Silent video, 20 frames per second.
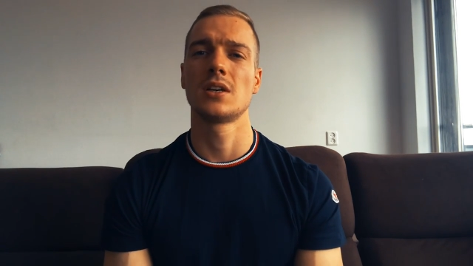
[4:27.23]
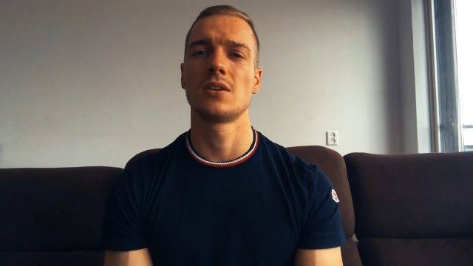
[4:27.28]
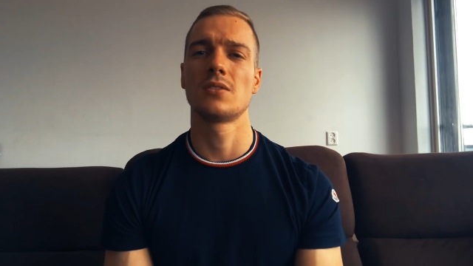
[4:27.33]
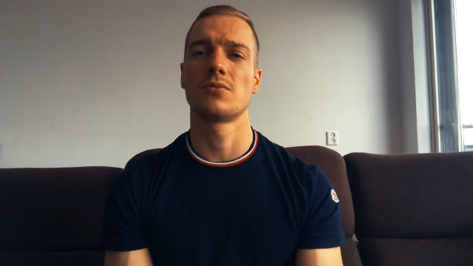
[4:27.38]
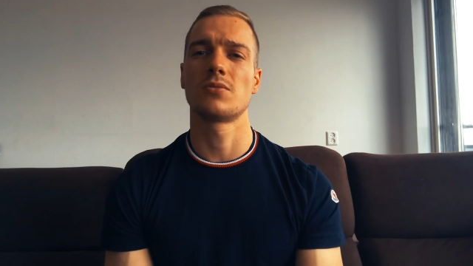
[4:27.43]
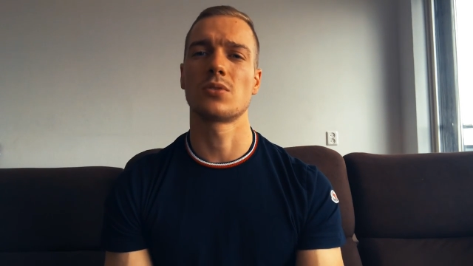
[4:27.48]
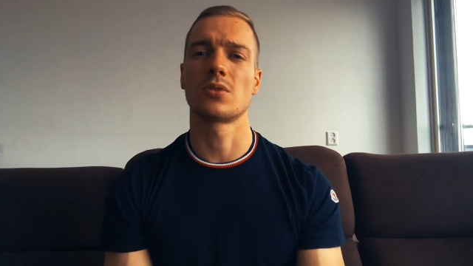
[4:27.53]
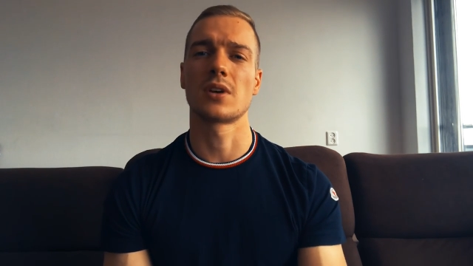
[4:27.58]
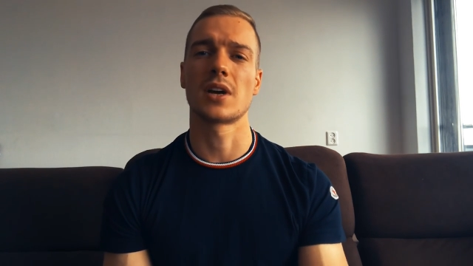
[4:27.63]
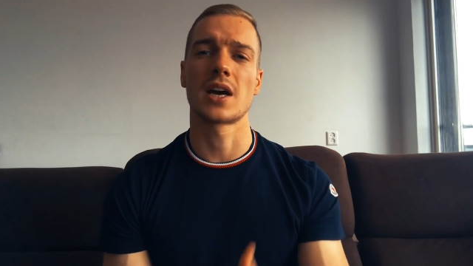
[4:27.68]

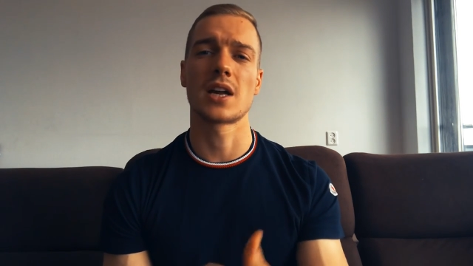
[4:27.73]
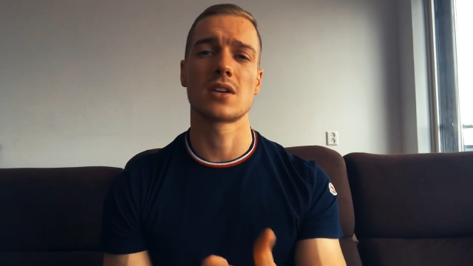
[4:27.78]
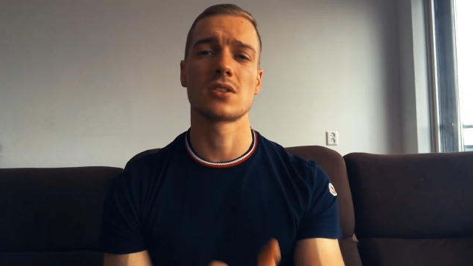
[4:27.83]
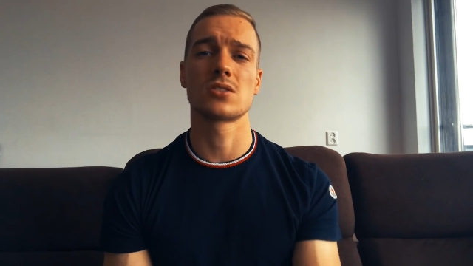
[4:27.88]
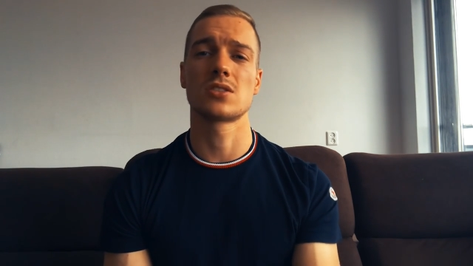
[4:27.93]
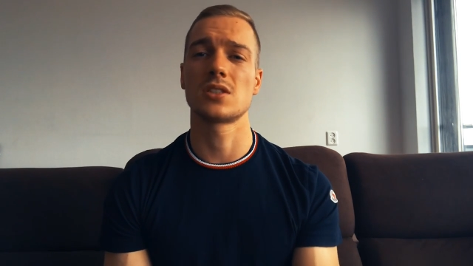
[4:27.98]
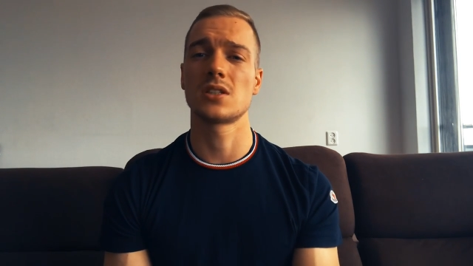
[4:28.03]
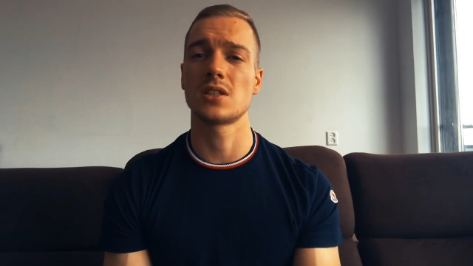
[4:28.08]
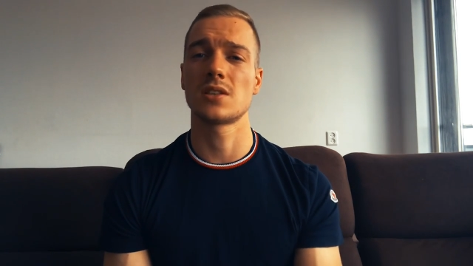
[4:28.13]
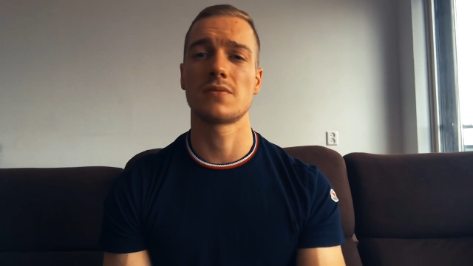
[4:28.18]
for
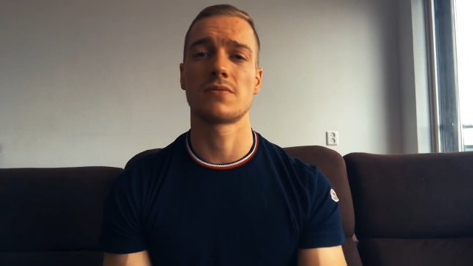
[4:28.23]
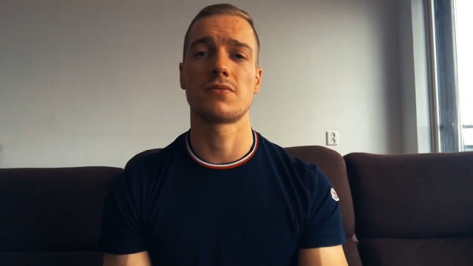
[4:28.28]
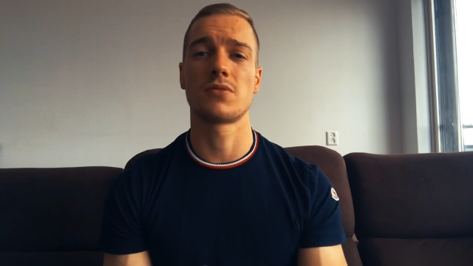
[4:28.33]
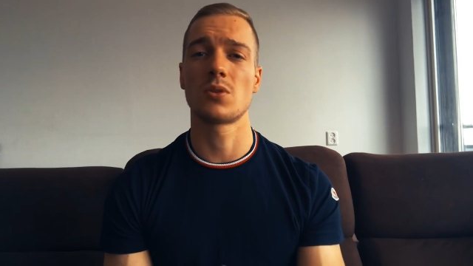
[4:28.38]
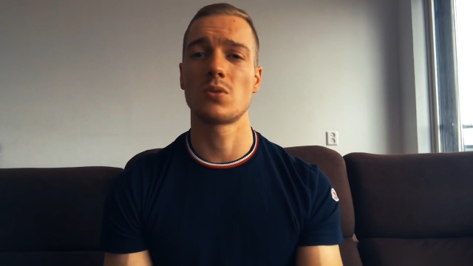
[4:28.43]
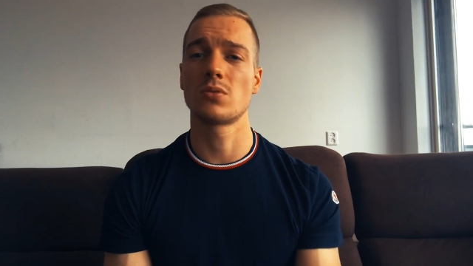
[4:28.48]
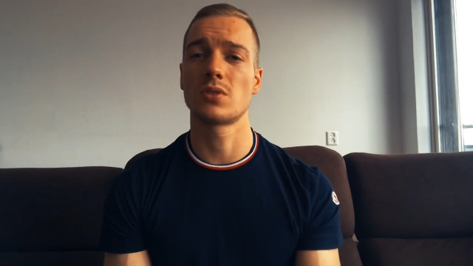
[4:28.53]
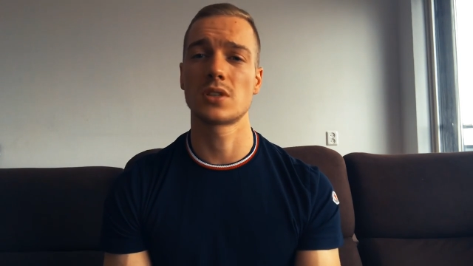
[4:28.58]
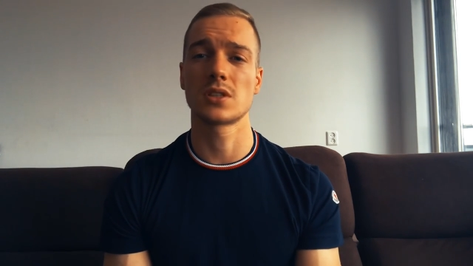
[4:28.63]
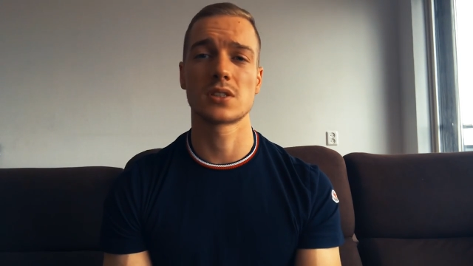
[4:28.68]
energy and
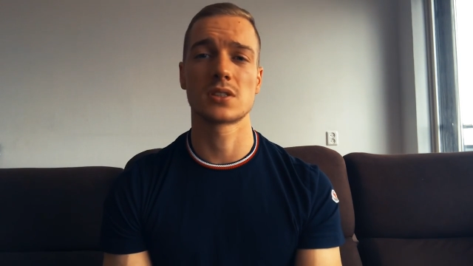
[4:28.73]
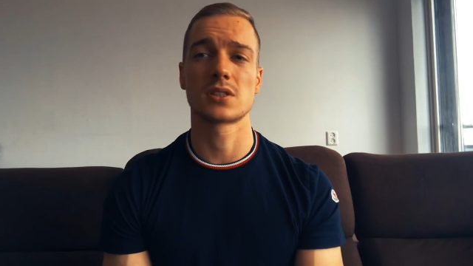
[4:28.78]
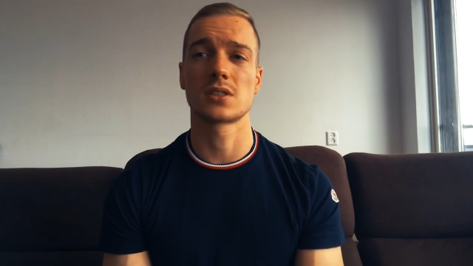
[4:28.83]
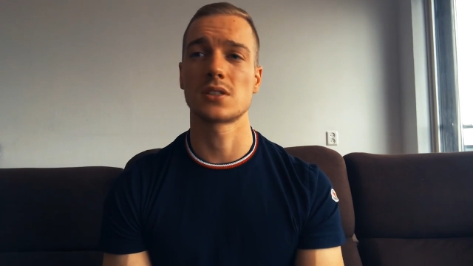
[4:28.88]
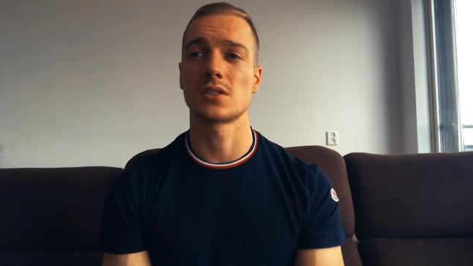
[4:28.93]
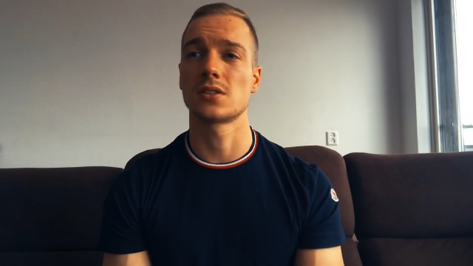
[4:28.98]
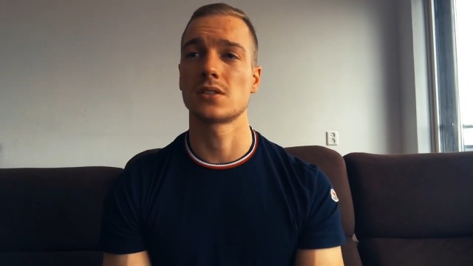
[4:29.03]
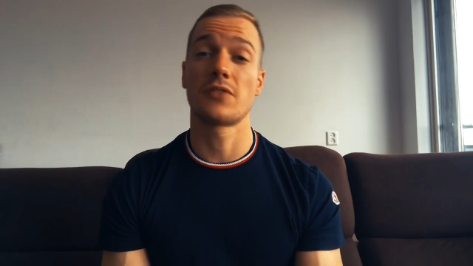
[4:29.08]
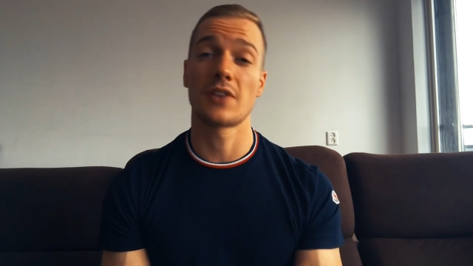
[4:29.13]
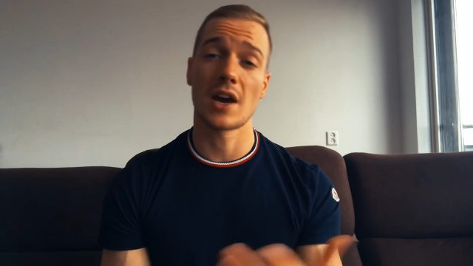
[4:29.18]
focus
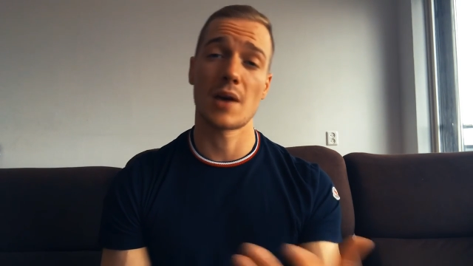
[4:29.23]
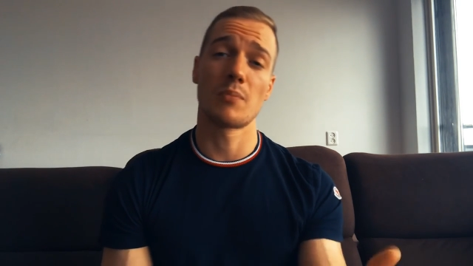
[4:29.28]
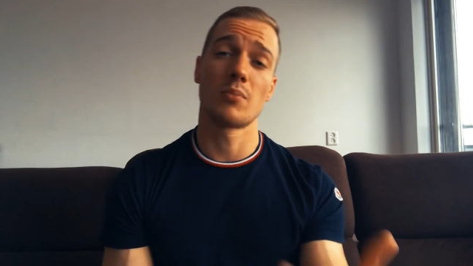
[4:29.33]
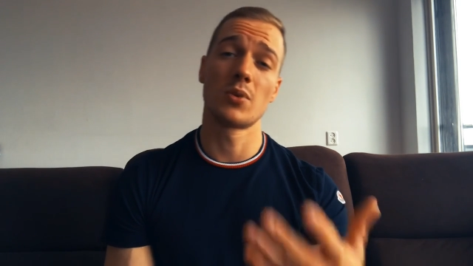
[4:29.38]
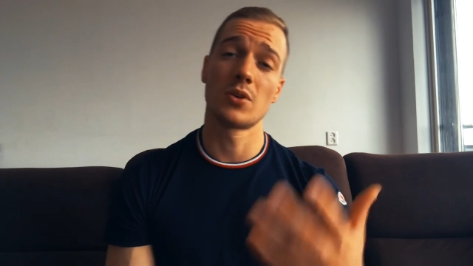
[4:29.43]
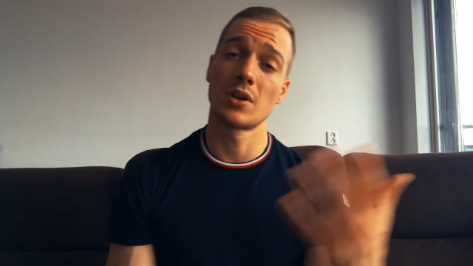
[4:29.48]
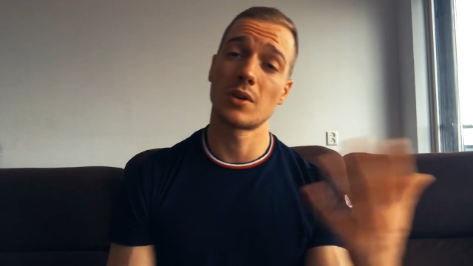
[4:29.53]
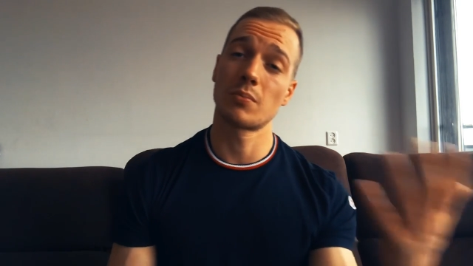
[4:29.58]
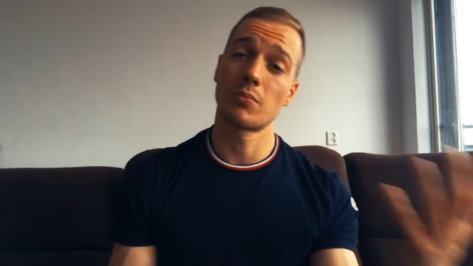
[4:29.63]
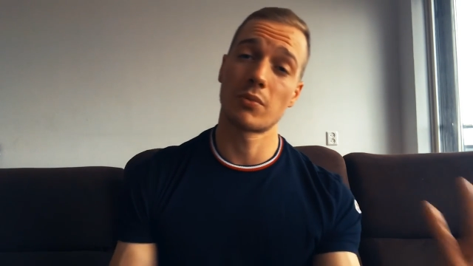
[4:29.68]
and fat
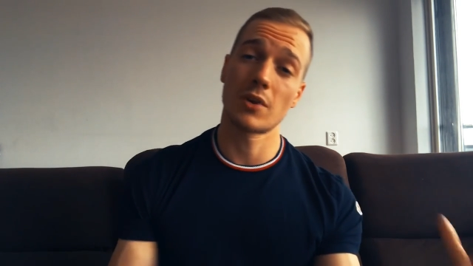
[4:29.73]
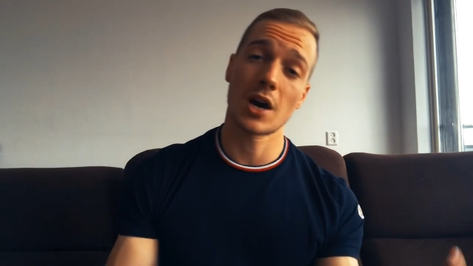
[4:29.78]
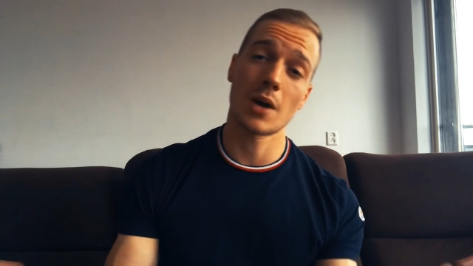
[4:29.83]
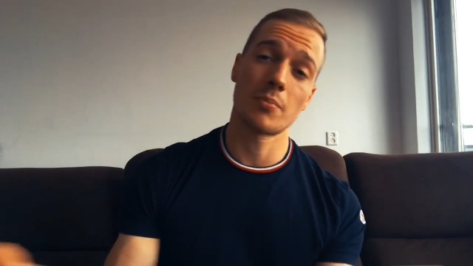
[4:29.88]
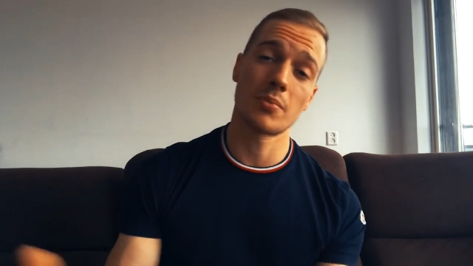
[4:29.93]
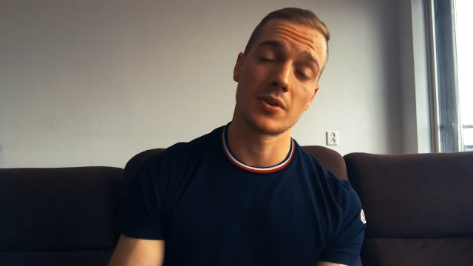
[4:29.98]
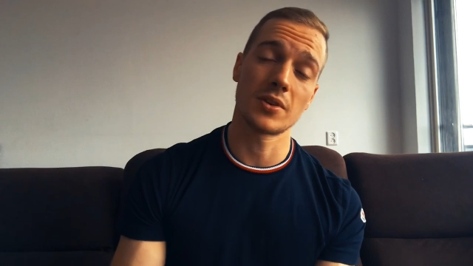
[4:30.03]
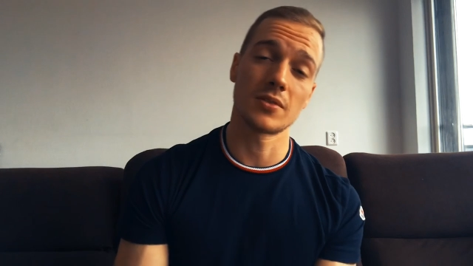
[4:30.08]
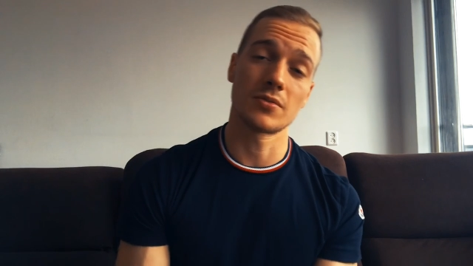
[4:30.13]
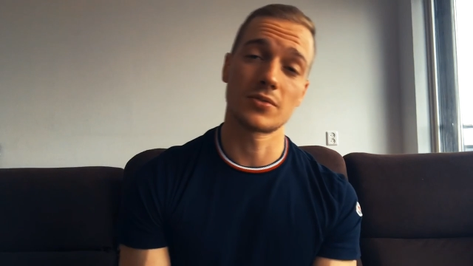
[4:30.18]
burning
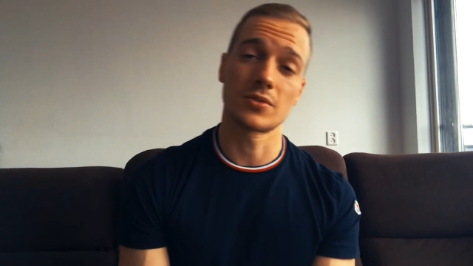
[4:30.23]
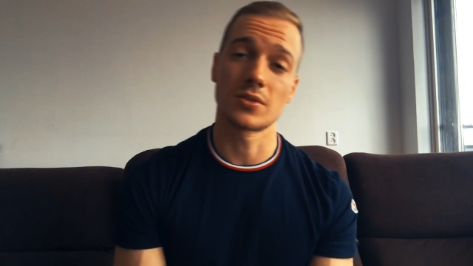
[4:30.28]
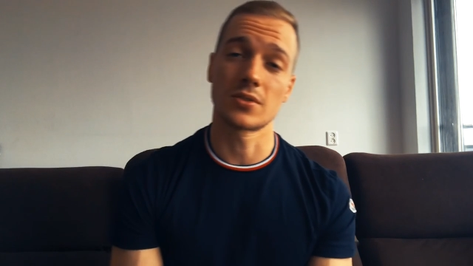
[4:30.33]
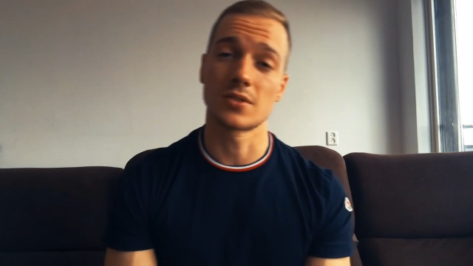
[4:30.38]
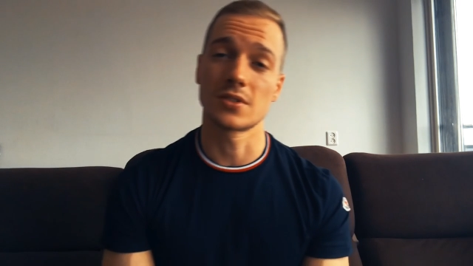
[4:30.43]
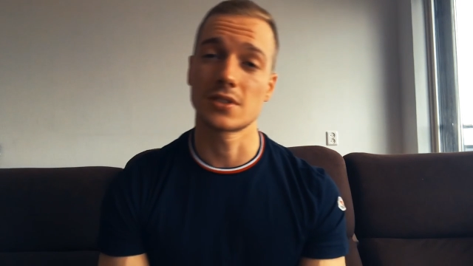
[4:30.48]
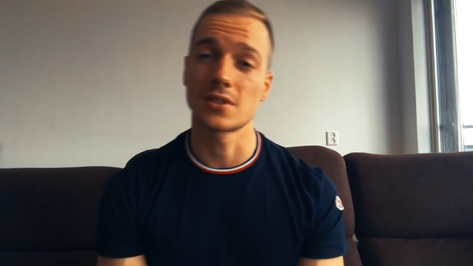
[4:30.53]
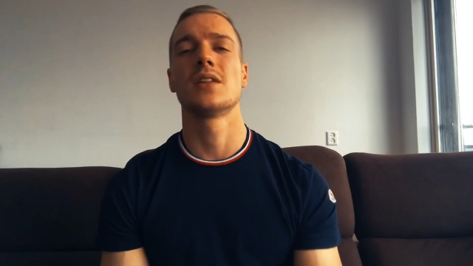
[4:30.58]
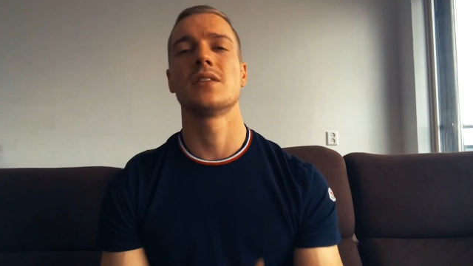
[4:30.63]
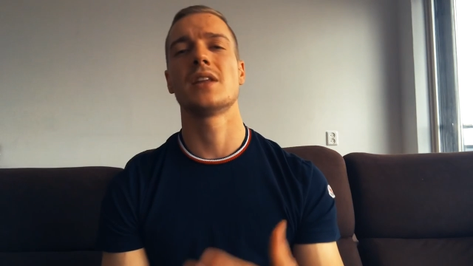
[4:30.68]
property, of course.